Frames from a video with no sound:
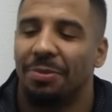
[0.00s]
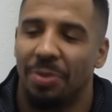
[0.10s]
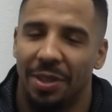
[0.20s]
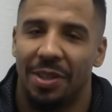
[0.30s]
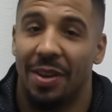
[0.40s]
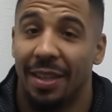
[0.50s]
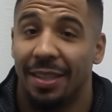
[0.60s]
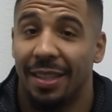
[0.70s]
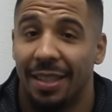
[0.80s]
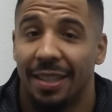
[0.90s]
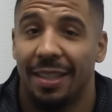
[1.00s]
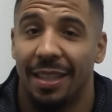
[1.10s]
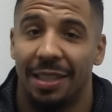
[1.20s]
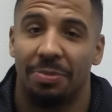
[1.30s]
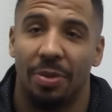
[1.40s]
It's pretty crazy. Is it
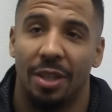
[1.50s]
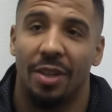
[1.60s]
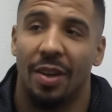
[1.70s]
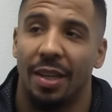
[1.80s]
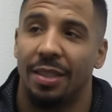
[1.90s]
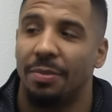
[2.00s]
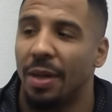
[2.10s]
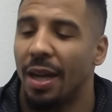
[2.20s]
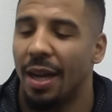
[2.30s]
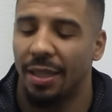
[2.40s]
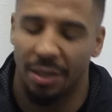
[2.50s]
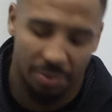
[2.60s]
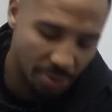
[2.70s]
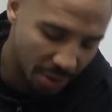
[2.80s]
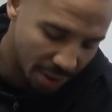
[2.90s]
crazy? Has it gone fast? I just
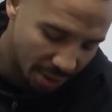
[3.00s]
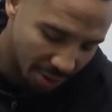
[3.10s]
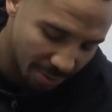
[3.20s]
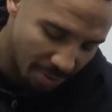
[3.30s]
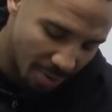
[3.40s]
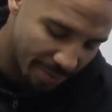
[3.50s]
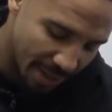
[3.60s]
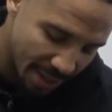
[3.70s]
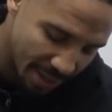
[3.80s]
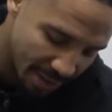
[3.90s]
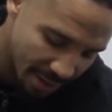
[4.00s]
appreciate your support, man.